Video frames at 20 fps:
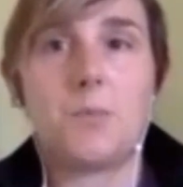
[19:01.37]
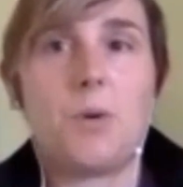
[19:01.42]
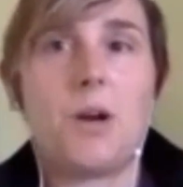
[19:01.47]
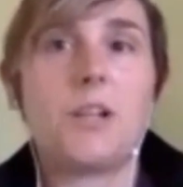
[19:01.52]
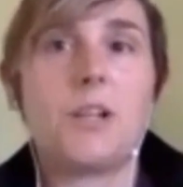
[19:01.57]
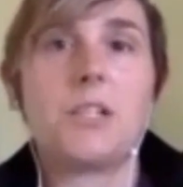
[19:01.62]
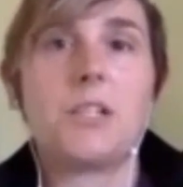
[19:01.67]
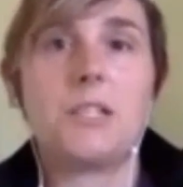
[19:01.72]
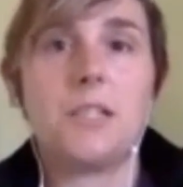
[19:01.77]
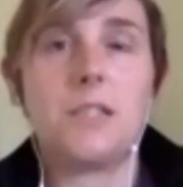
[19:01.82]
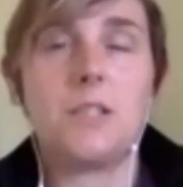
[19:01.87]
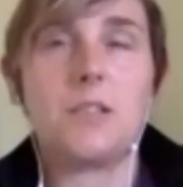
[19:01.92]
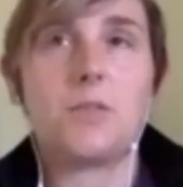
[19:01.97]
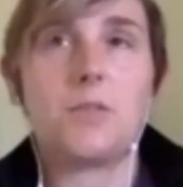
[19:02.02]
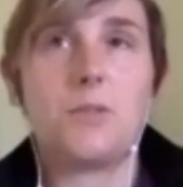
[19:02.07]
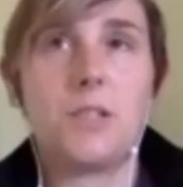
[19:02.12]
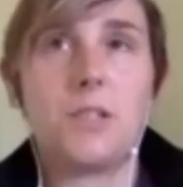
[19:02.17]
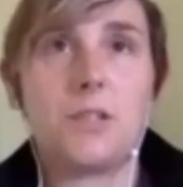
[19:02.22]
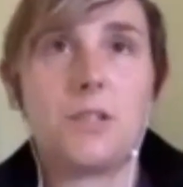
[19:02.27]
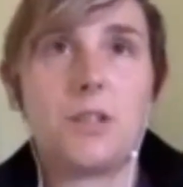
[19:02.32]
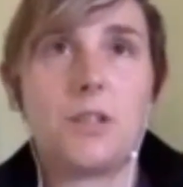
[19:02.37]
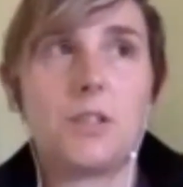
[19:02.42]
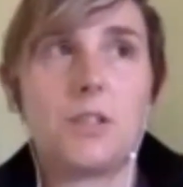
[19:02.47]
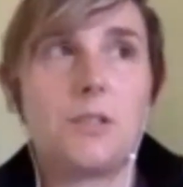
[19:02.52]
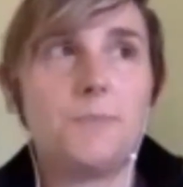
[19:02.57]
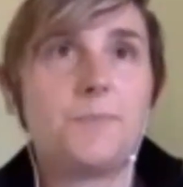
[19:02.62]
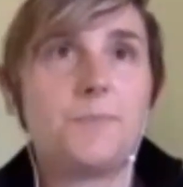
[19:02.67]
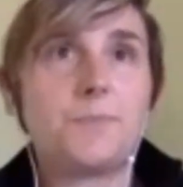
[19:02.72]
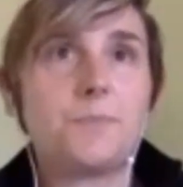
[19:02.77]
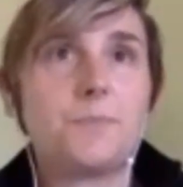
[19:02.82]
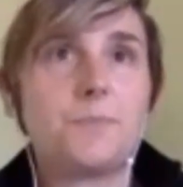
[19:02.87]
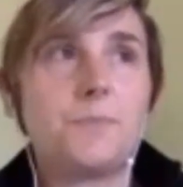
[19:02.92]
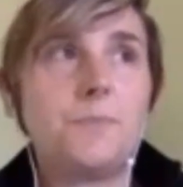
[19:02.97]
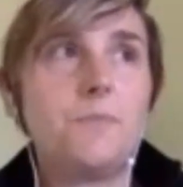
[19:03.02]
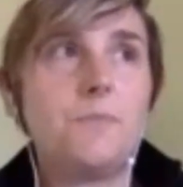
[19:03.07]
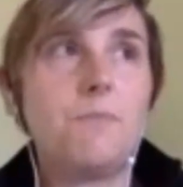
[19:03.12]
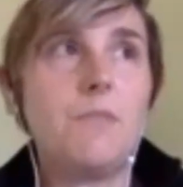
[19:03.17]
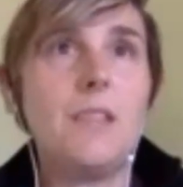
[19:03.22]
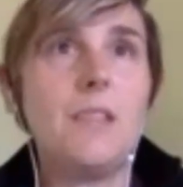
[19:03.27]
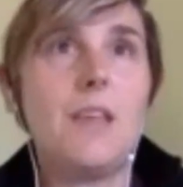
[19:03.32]
and in this project and this research,
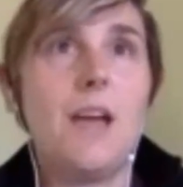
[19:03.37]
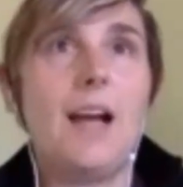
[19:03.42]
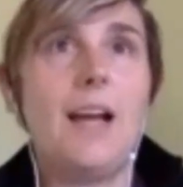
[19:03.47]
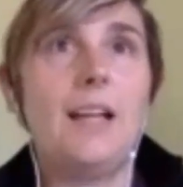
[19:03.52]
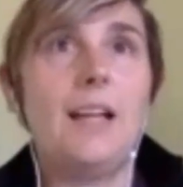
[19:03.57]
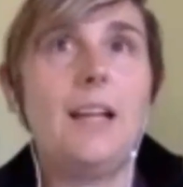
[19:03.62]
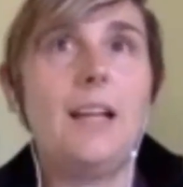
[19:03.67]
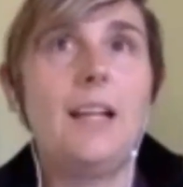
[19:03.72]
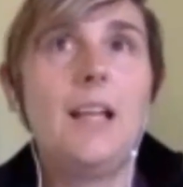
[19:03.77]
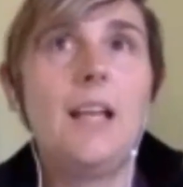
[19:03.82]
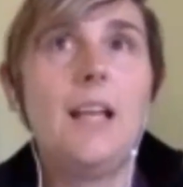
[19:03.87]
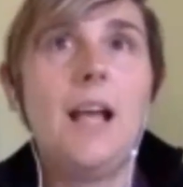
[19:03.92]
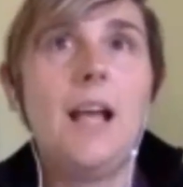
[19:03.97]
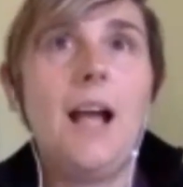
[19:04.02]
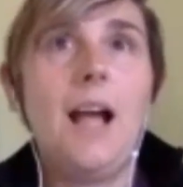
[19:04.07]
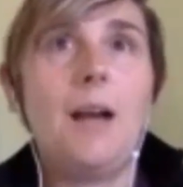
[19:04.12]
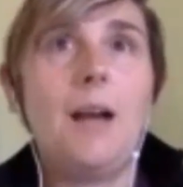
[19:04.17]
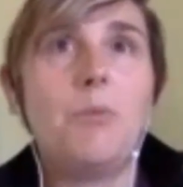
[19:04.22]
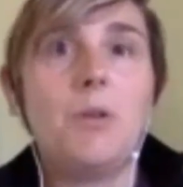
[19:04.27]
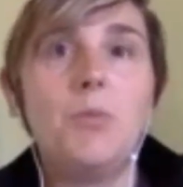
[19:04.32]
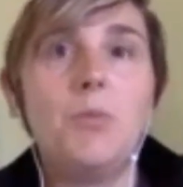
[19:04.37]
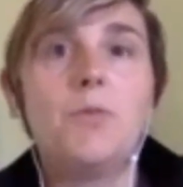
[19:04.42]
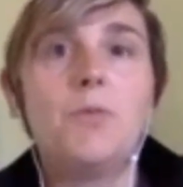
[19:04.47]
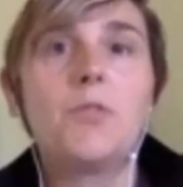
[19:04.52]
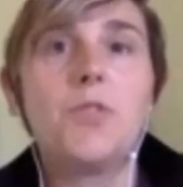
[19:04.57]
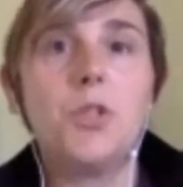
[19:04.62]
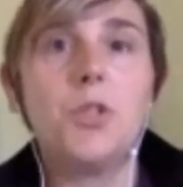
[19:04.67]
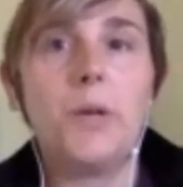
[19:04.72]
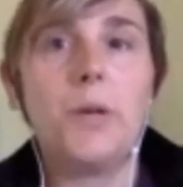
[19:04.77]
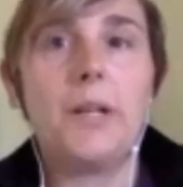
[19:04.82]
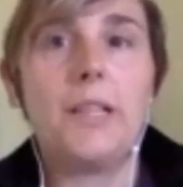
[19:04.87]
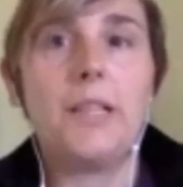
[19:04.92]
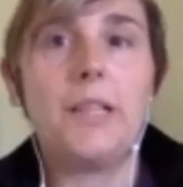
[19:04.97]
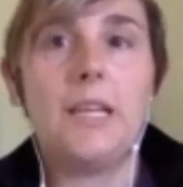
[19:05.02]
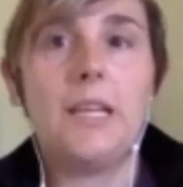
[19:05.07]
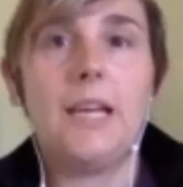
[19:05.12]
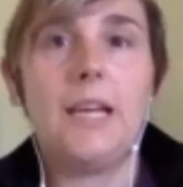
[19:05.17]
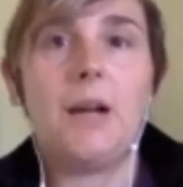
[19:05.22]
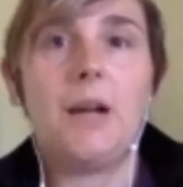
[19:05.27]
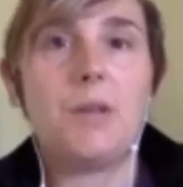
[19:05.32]
that I would move too
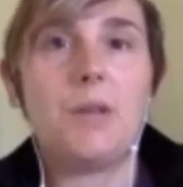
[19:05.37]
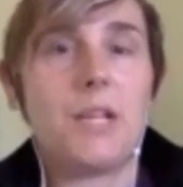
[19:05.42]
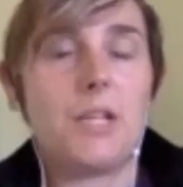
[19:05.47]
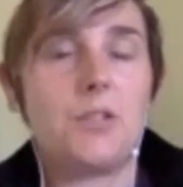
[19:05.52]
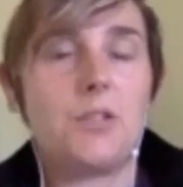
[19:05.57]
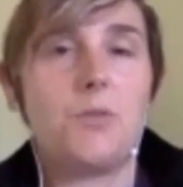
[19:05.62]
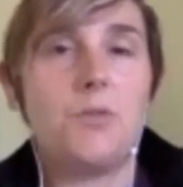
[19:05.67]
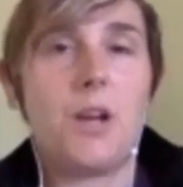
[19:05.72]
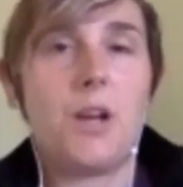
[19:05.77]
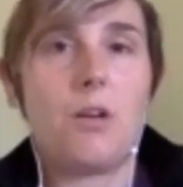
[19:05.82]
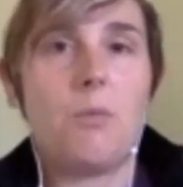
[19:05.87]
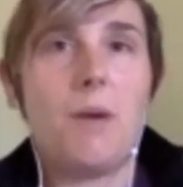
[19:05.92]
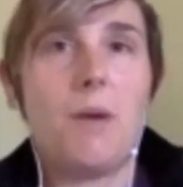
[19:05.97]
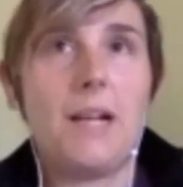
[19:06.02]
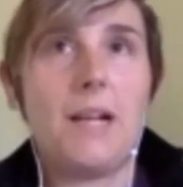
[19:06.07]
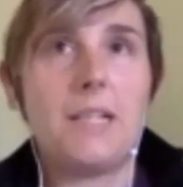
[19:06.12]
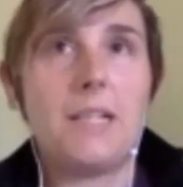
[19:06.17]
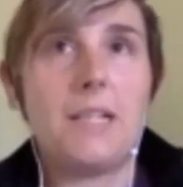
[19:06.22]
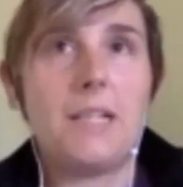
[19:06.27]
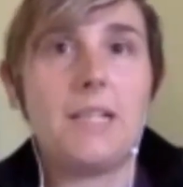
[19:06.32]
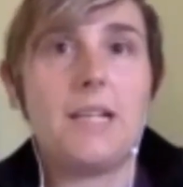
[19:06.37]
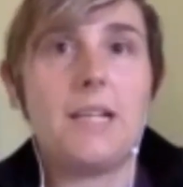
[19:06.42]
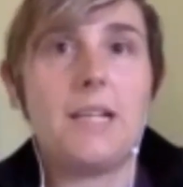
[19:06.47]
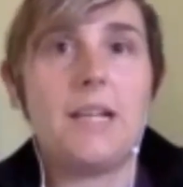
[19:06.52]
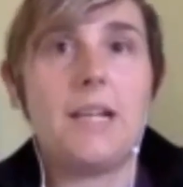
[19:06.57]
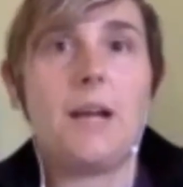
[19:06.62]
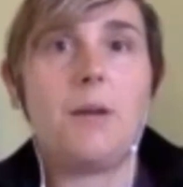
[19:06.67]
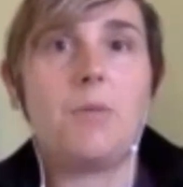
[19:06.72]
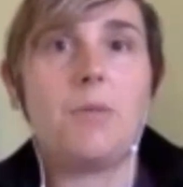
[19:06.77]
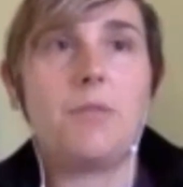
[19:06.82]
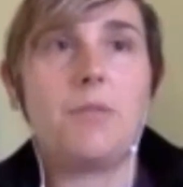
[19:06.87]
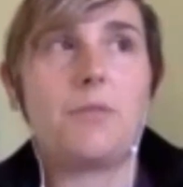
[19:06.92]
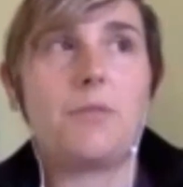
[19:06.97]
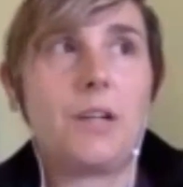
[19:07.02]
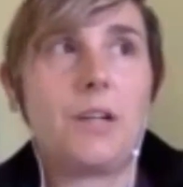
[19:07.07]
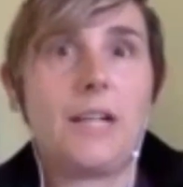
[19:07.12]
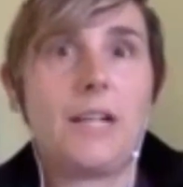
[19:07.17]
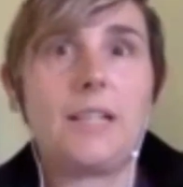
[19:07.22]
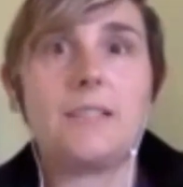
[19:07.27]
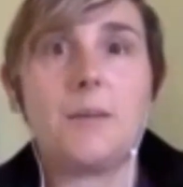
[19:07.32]
quickly, and I would get too narrow minded, and I
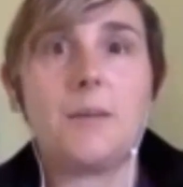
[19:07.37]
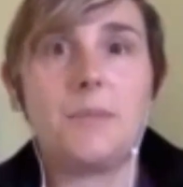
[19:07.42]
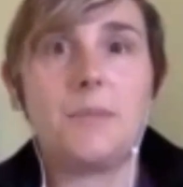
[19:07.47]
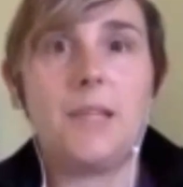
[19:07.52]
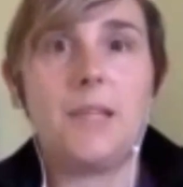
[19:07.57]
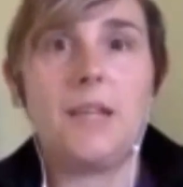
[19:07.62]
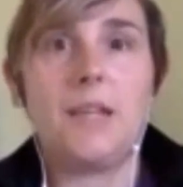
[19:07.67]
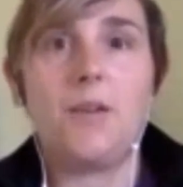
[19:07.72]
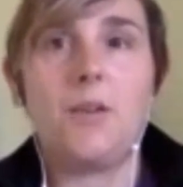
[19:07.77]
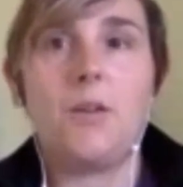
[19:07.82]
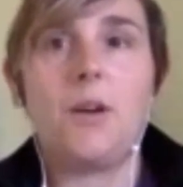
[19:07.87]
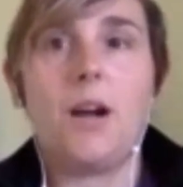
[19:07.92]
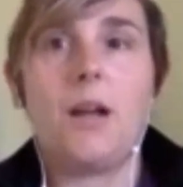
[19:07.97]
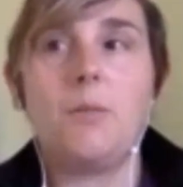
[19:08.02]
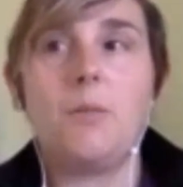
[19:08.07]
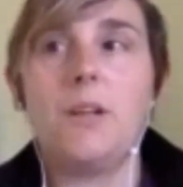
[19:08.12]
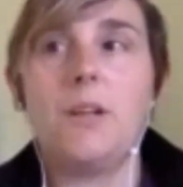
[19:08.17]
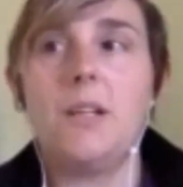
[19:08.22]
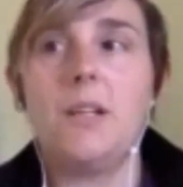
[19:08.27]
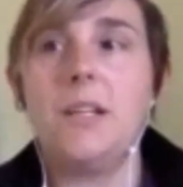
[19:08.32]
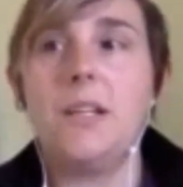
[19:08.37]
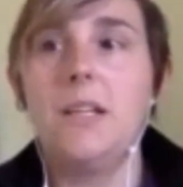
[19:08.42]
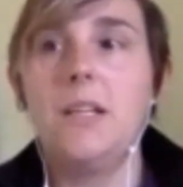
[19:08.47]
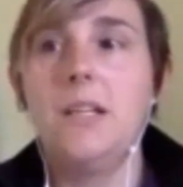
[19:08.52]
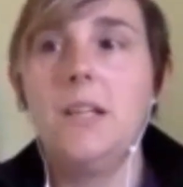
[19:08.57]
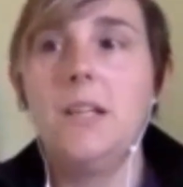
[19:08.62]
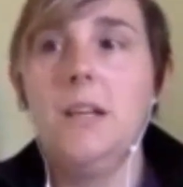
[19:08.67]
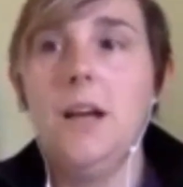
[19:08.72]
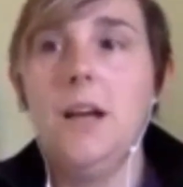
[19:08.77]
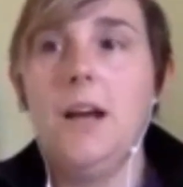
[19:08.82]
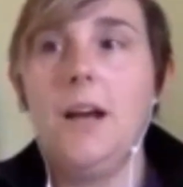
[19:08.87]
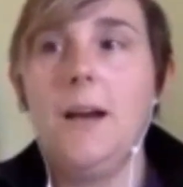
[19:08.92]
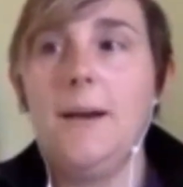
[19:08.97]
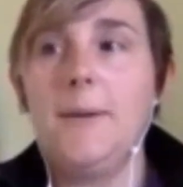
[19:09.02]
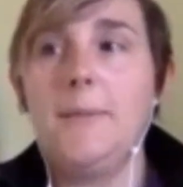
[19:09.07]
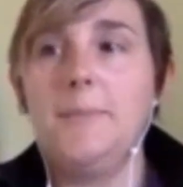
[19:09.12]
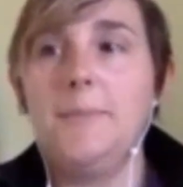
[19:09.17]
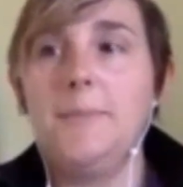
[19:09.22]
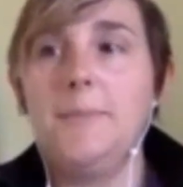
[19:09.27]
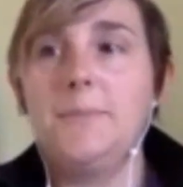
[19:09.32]
would forget something, or
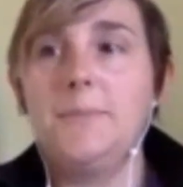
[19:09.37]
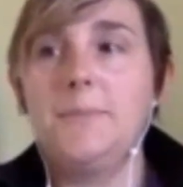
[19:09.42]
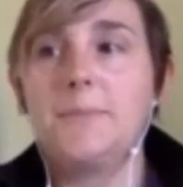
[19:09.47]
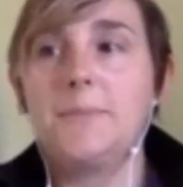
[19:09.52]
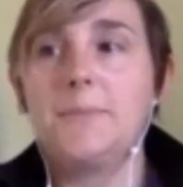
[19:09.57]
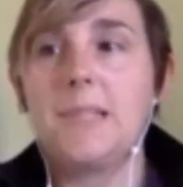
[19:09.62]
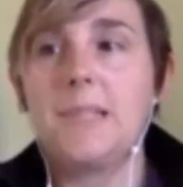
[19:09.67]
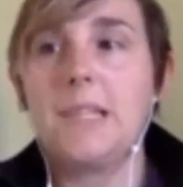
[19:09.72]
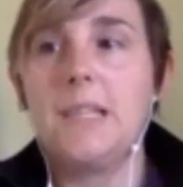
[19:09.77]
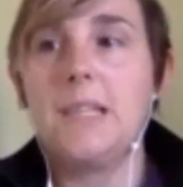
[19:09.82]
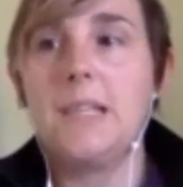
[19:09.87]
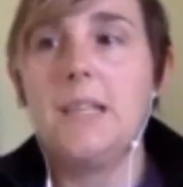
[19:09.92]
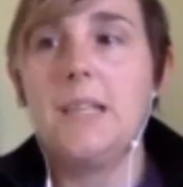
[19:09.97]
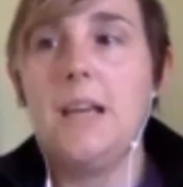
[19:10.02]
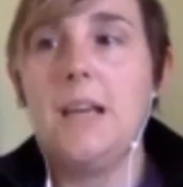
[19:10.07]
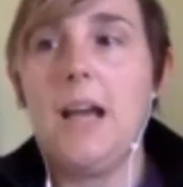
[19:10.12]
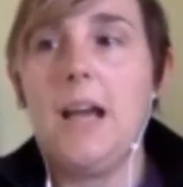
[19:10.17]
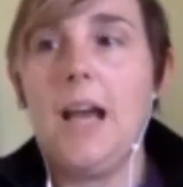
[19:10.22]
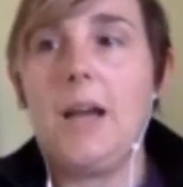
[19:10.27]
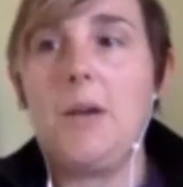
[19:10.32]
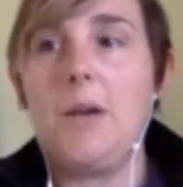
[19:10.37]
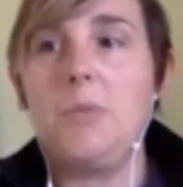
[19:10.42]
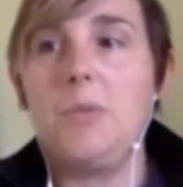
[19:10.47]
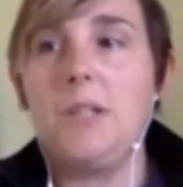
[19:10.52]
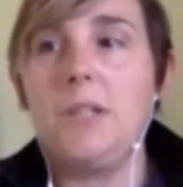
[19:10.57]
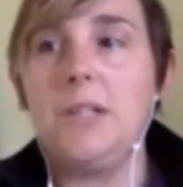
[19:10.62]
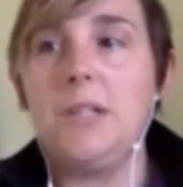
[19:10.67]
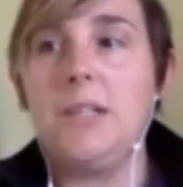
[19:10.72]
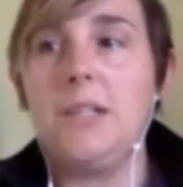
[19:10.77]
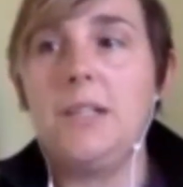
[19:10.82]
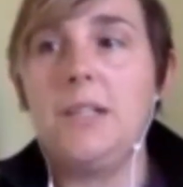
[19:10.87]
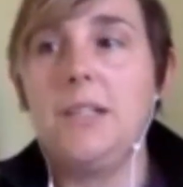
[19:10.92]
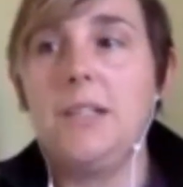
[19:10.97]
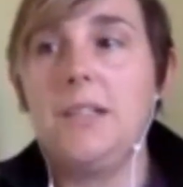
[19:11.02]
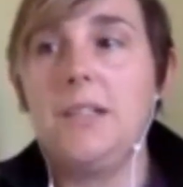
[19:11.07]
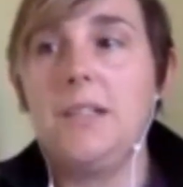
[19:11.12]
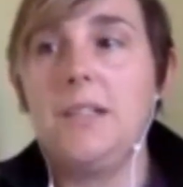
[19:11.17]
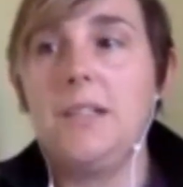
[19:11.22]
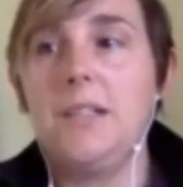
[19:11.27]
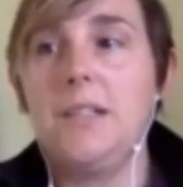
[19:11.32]
um, I
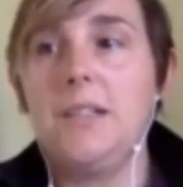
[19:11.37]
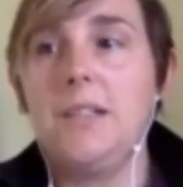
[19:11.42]
would